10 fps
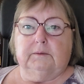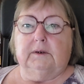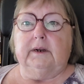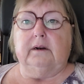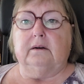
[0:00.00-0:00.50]

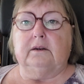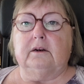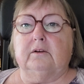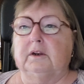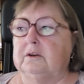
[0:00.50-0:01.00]
don't,
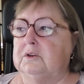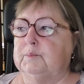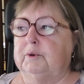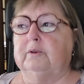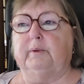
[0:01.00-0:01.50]
I can just
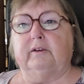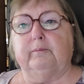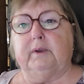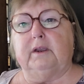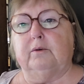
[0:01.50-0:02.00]
put a bit of
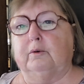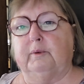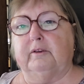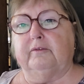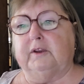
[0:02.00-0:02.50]
meat or a
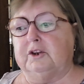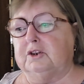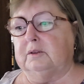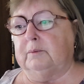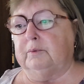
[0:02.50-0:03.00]
bit of fish
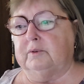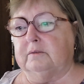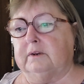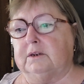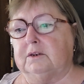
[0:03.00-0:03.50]
and then put
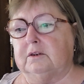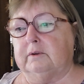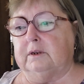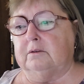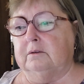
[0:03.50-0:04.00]
some
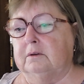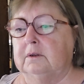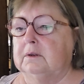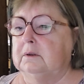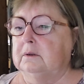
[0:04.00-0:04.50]
ratatouille on,
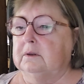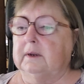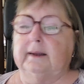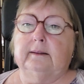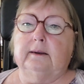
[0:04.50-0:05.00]

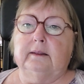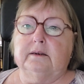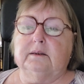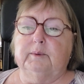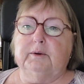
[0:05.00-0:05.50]
and
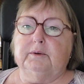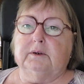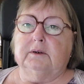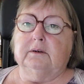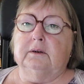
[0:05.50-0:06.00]
that's the meal
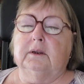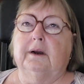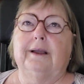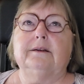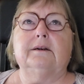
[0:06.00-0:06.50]
done.
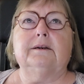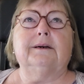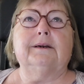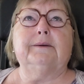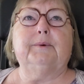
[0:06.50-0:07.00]

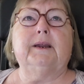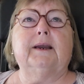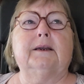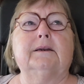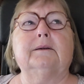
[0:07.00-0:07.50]
We
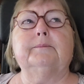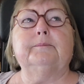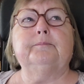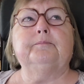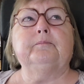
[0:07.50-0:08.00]
had,
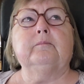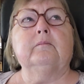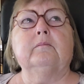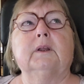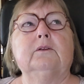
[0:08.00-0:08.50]
I'm
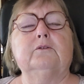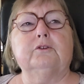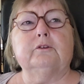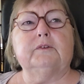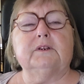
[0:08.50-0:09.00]
not
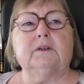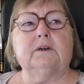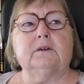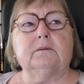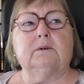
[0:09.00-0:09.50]
sure if it's the
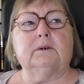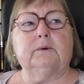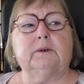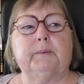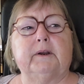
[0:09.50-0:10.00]
last one,
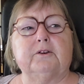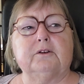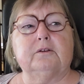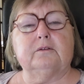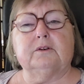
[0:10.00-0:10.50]
I batch
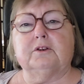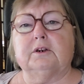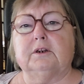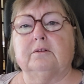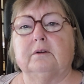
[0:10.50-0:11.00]
cooked a
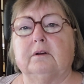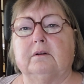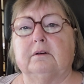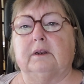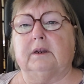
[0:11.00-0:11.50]
chili con
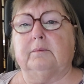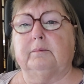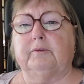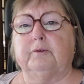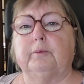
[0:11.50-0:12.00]
carne
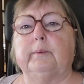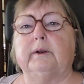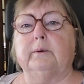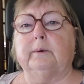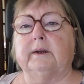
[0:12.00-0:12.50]
before we
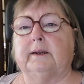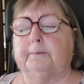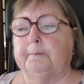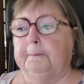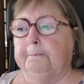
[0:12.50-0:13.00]
went
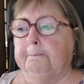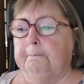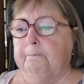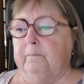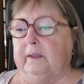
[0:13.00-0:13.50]
away.
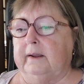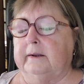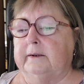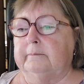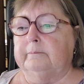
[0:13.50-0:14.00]

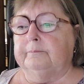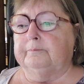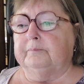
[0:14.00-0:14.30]
And